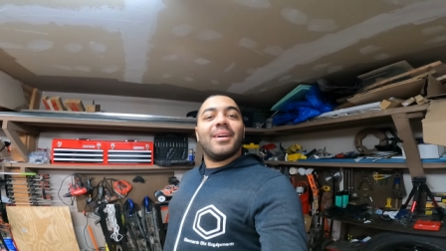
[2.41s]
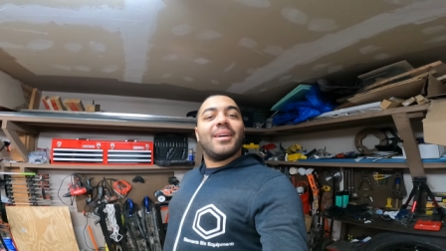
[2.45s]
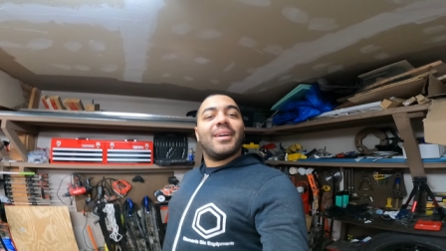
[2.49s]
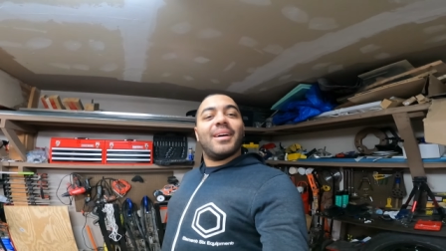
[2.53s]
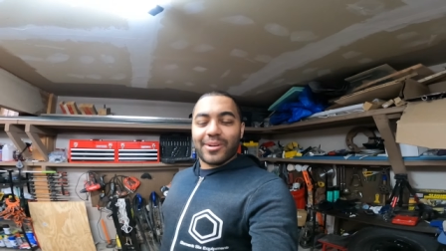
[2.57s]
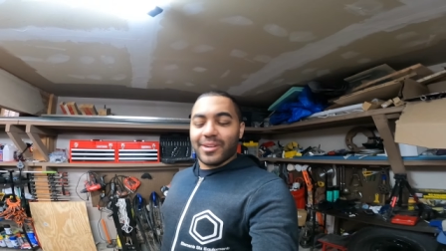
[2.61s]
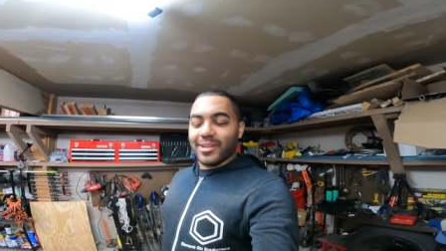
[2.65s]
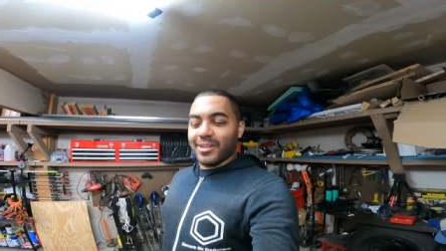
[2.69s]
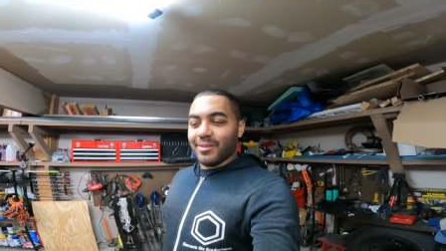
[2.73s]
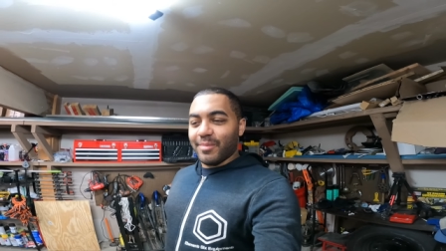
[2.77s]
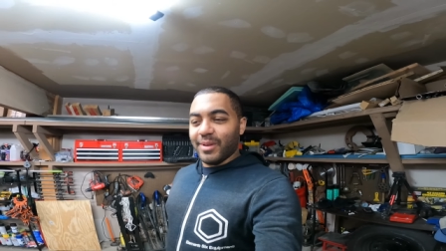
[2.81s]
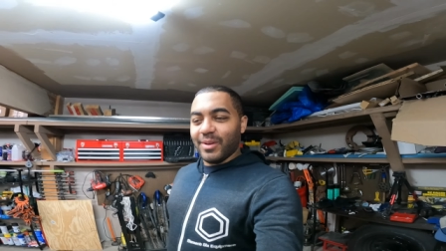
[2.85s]

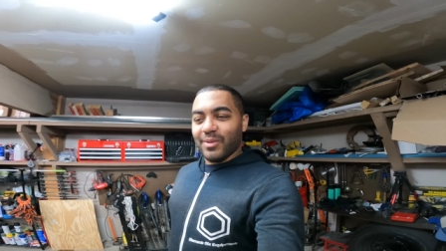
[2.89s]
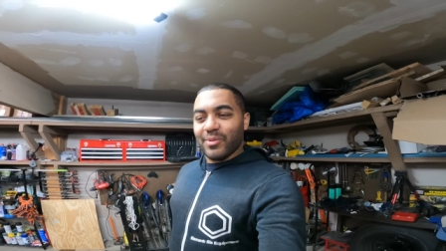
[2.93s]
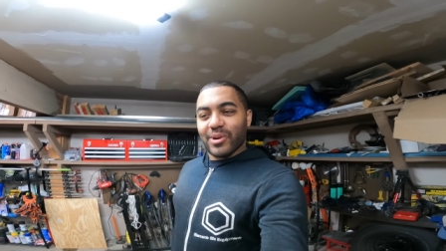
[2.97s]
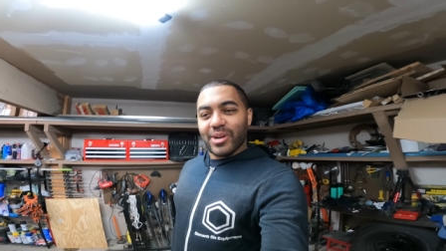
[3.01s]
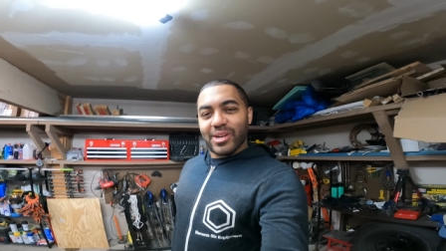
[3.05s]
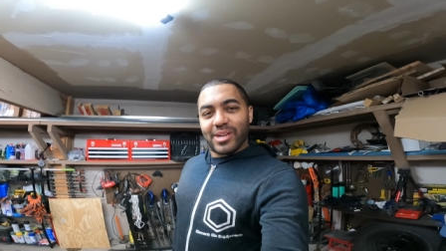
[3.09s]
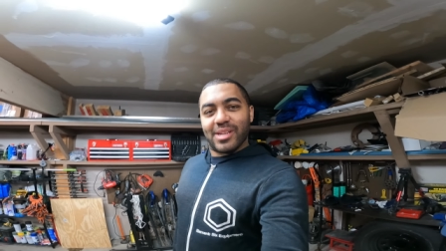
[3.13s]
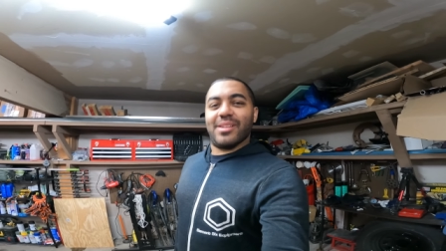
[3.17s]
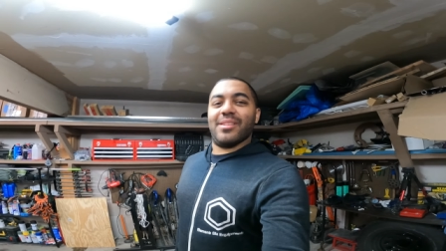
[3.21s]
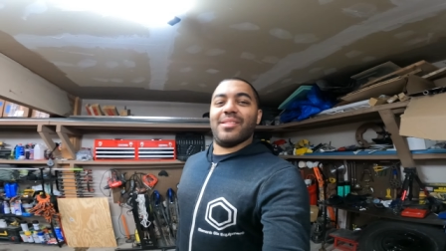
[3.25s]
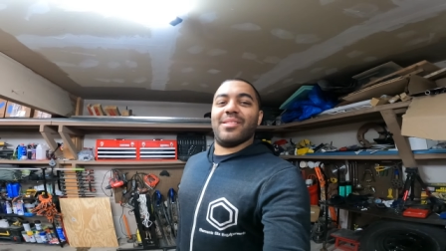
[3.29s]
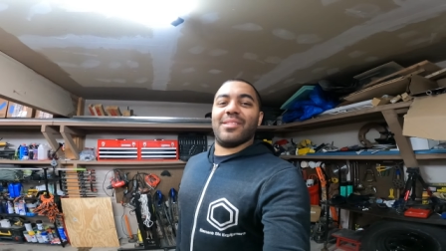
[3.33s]
We're gonna be
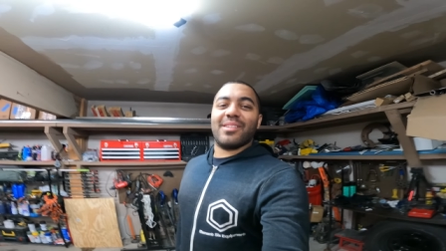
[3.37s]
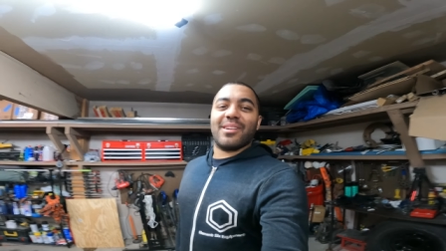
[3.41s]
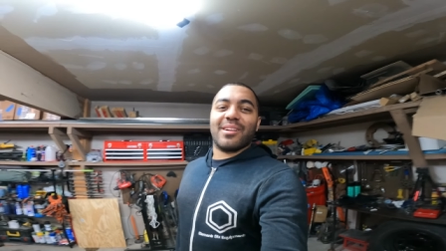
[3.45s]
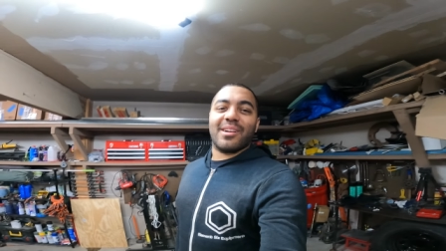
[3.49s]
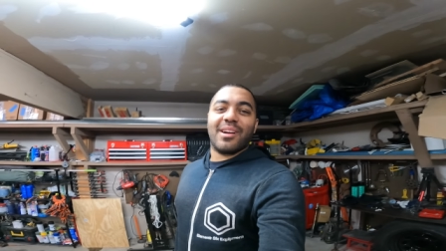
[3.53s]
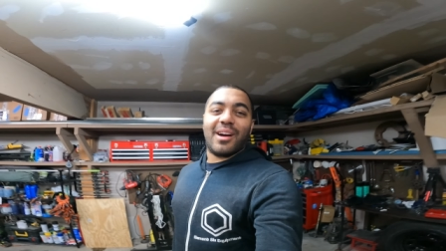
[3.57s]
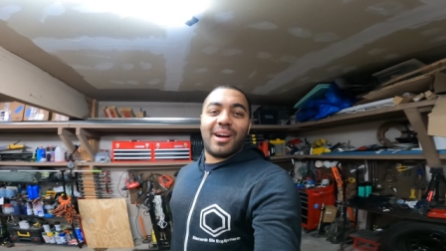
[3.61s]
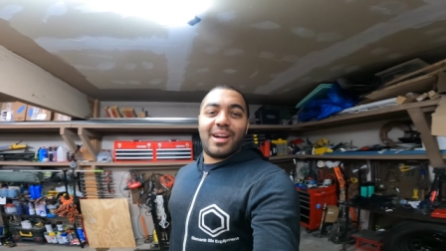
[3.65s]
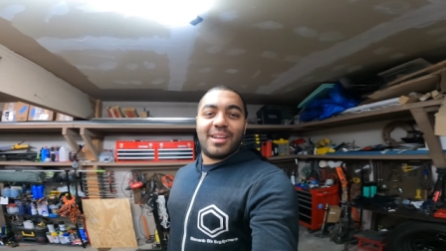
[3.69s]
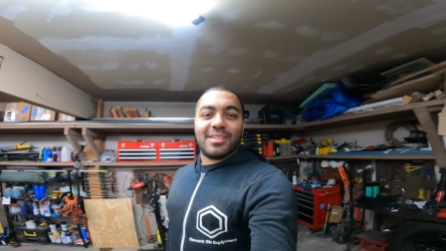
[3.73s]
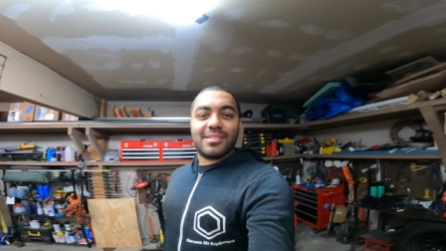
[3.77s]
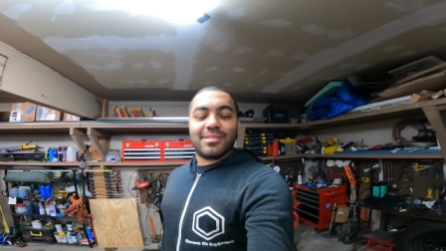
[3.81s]
working in the
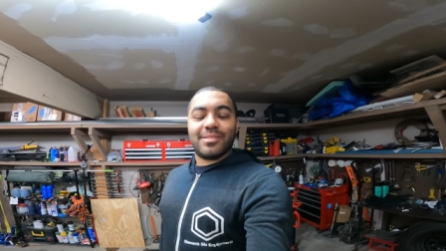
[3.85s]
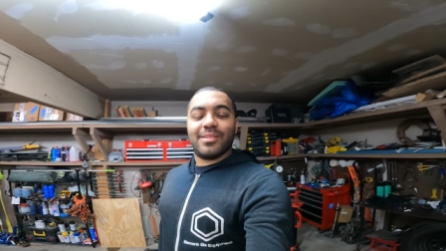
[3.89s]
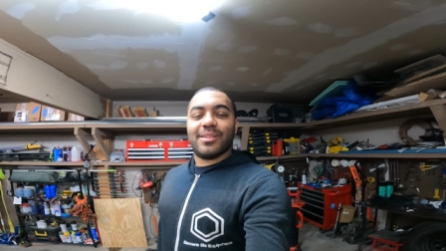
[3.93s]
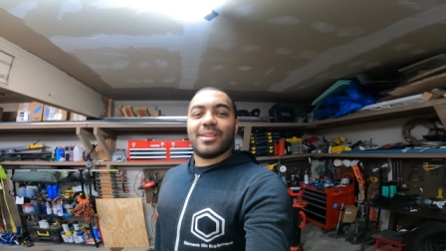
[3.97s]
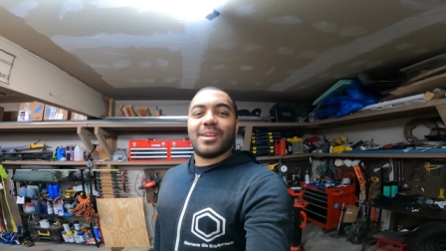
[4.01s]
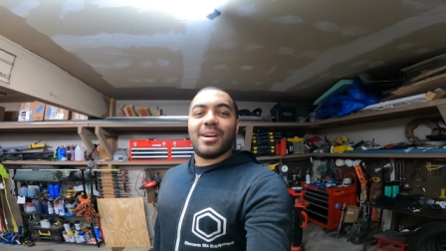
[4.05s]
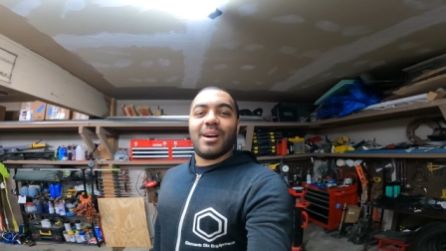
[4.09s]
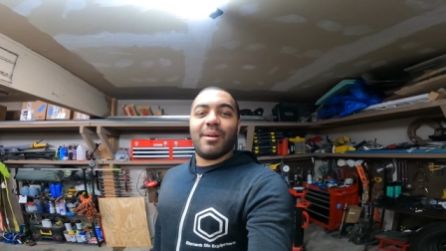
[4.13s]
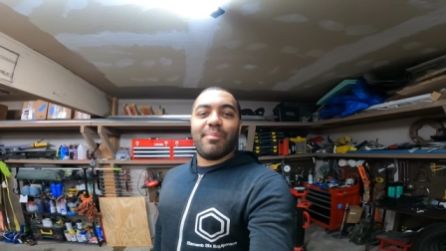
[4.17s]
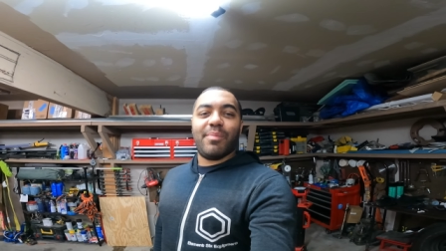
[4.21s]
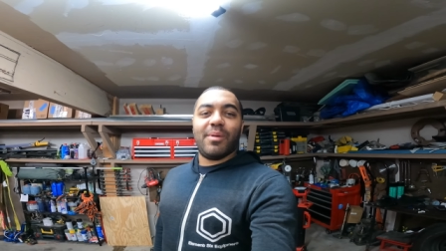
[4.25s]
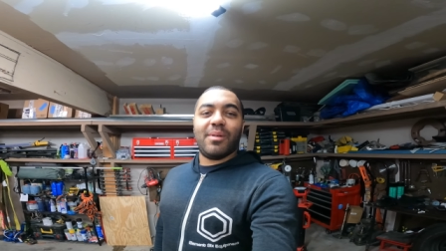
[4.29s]
garage for
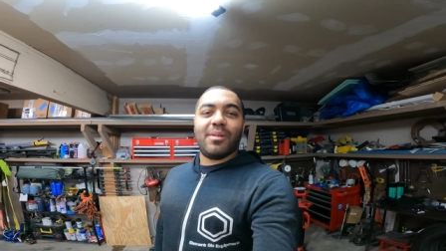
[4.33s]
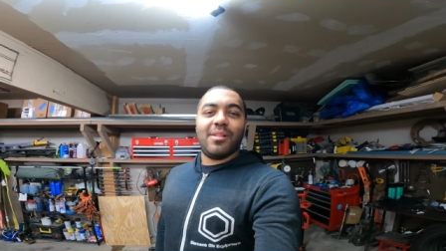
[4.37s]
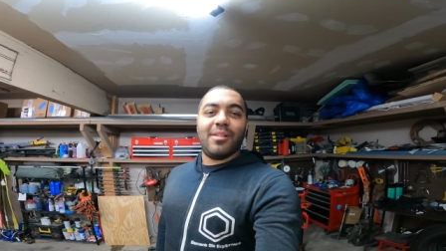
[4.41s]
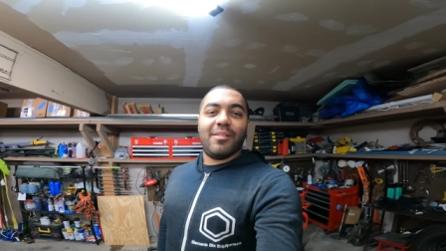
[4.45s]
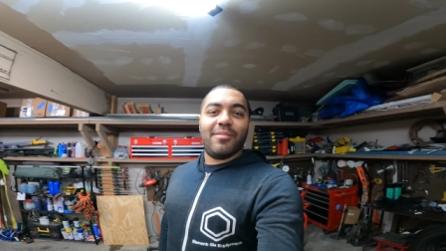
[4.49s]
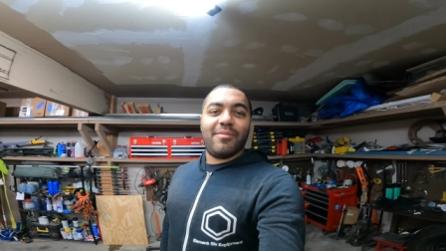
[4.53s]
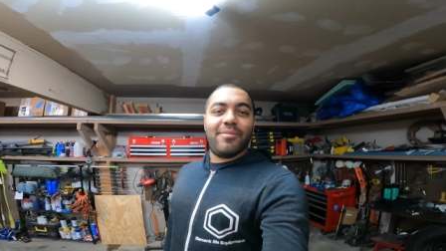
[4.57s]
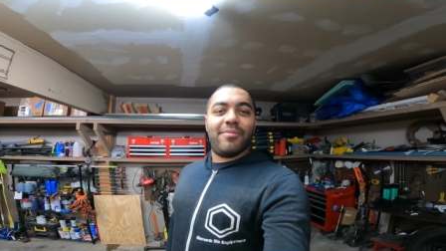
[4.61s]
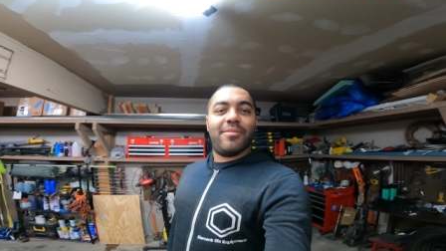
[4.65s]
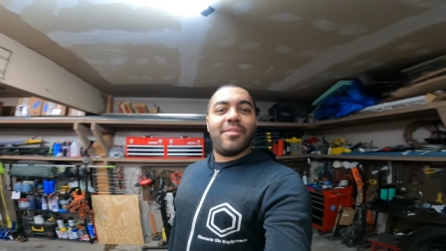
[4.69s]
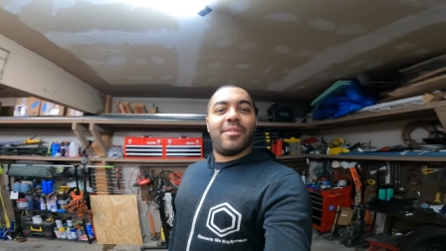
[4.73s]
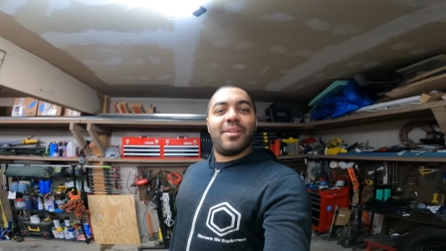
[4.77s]
a couple
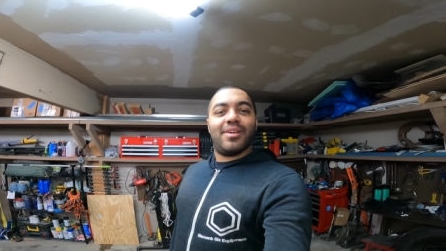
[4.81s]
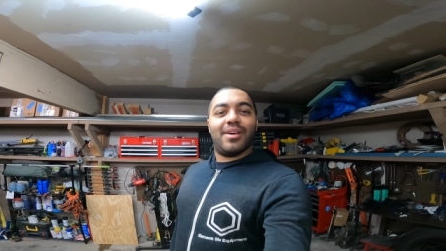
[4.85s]
of